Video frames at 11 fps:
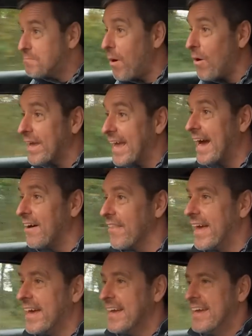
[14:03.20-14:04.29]
pocket out
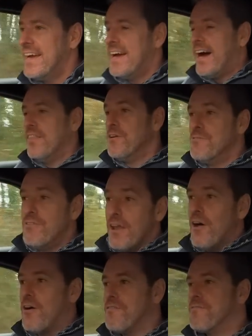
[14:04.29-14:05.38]
there, and the
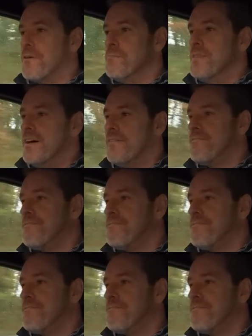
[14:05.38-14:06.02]
runoff from the